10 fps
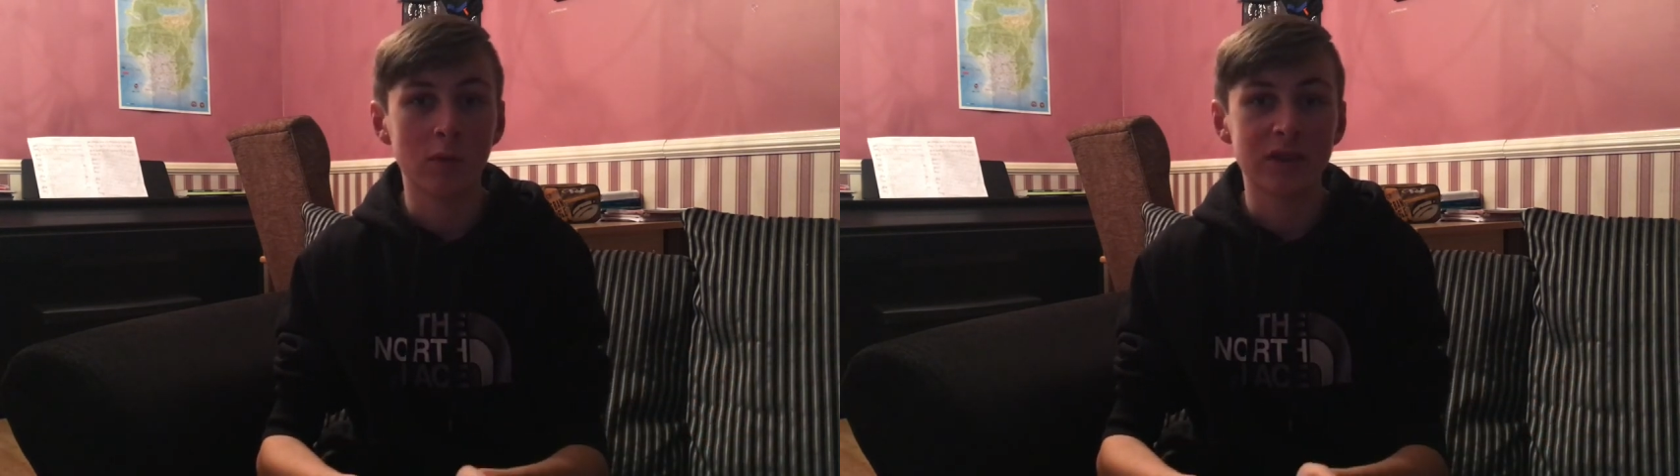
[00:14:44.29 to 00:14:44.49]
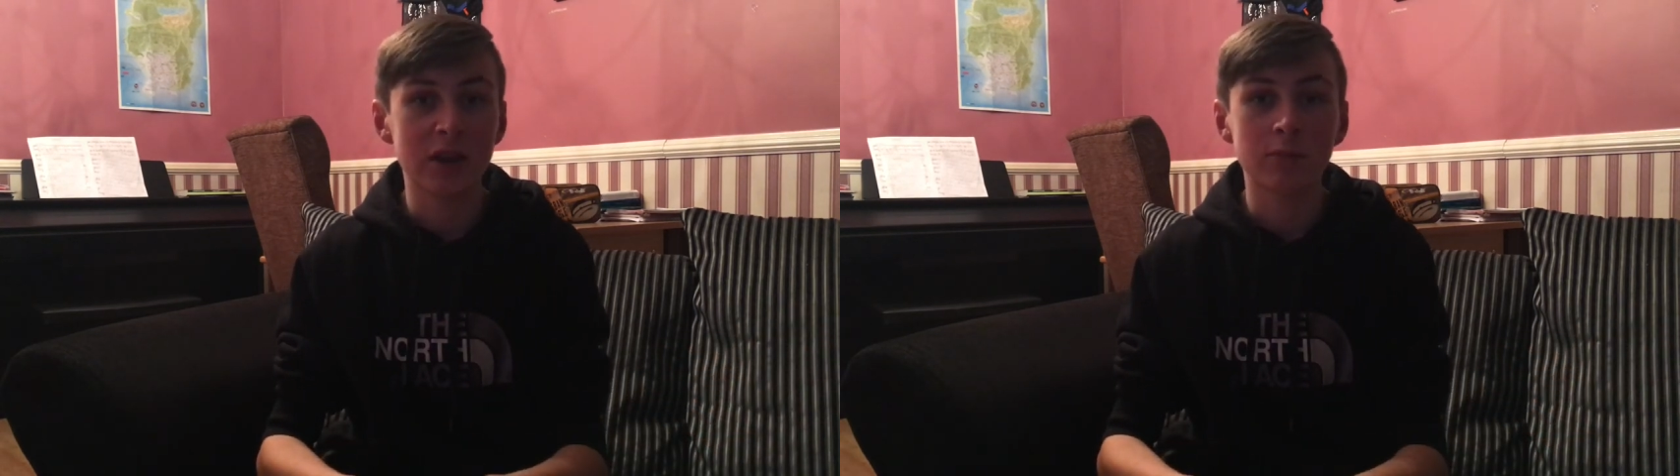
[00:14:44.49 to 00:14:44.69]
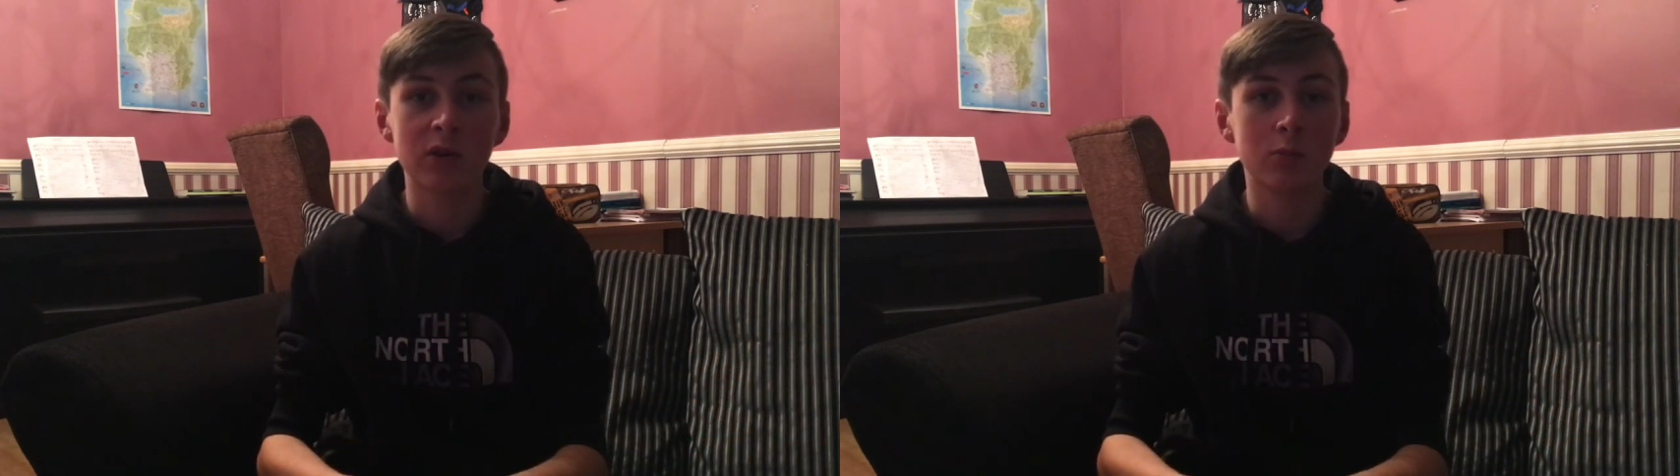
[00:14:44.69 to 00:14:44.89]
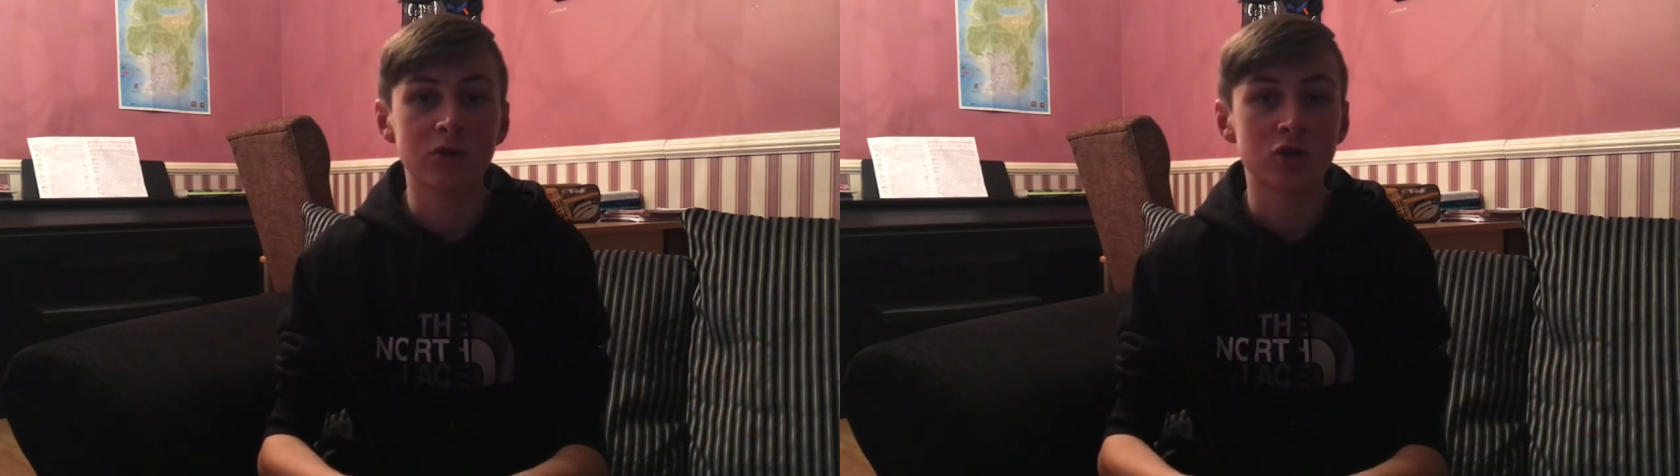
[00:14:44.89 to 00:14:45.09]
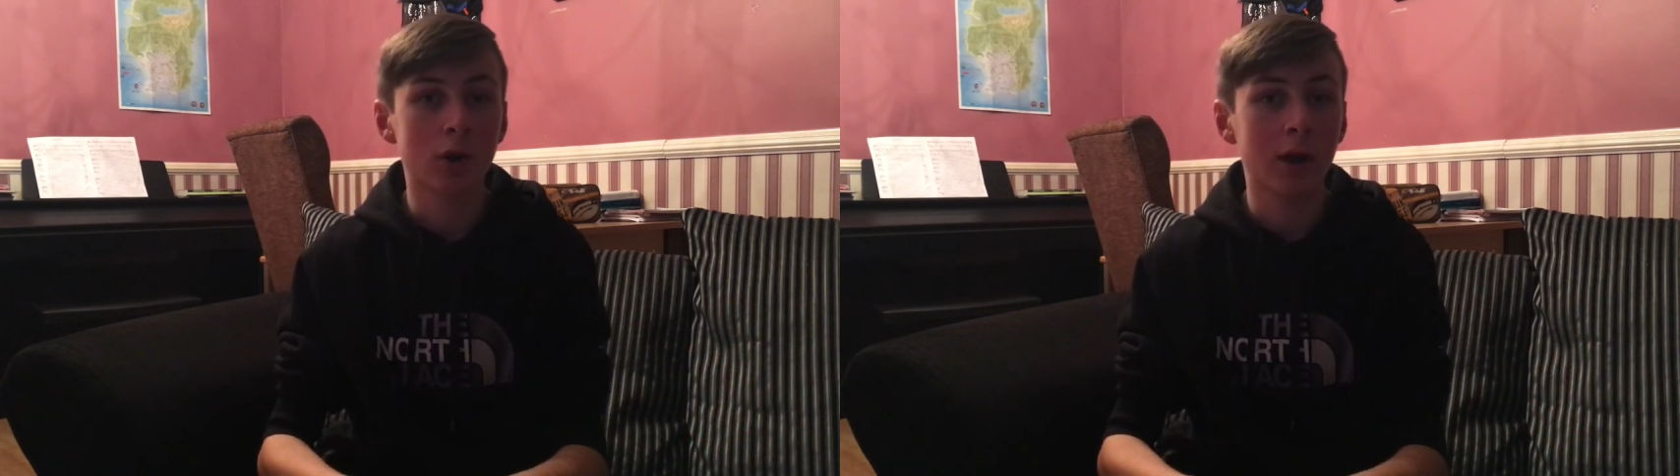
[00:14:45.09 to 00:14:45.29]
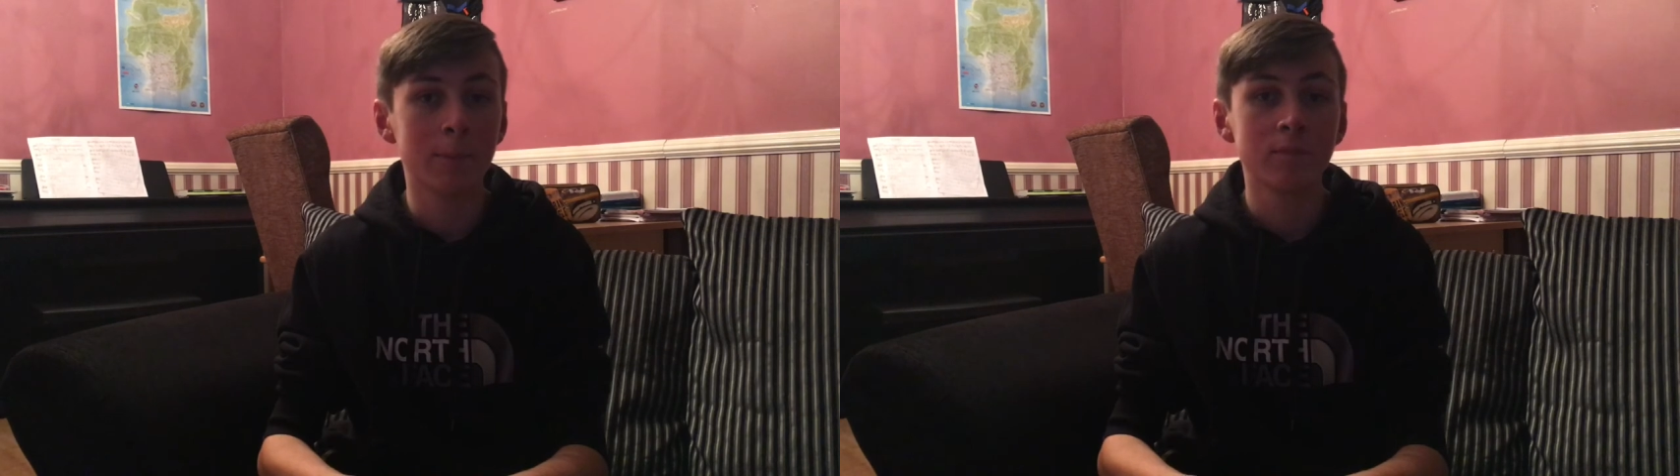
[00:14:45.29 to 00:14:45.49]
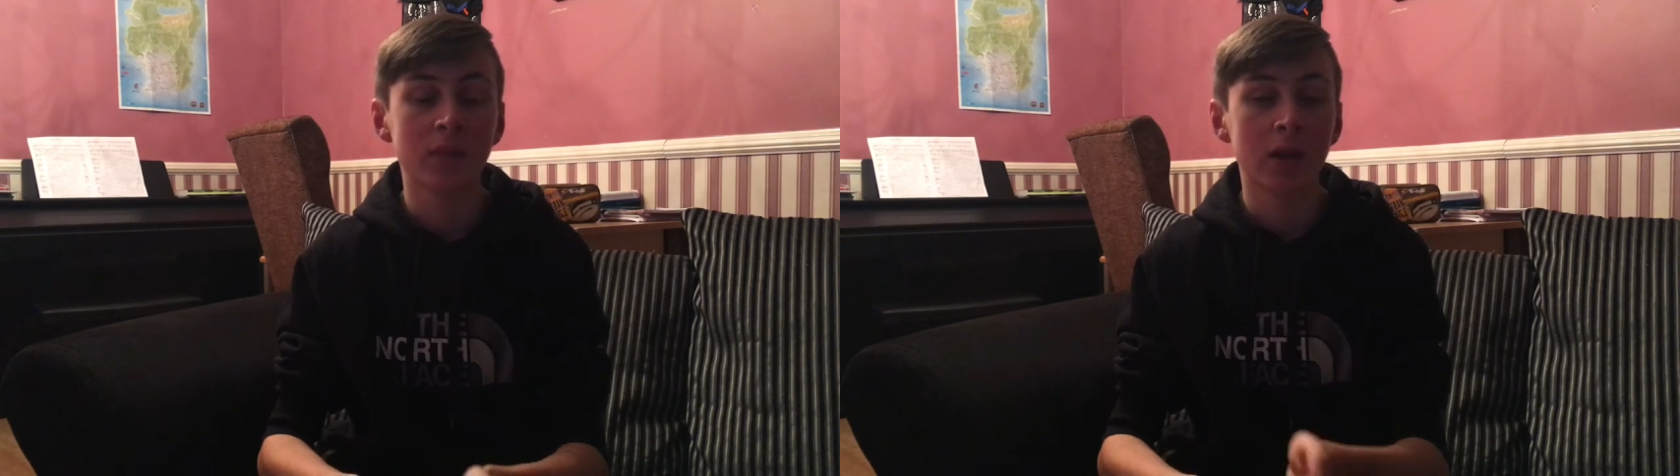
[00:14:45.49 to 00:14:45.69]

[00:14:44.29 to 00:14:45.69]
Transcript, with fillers: It would take up too much time.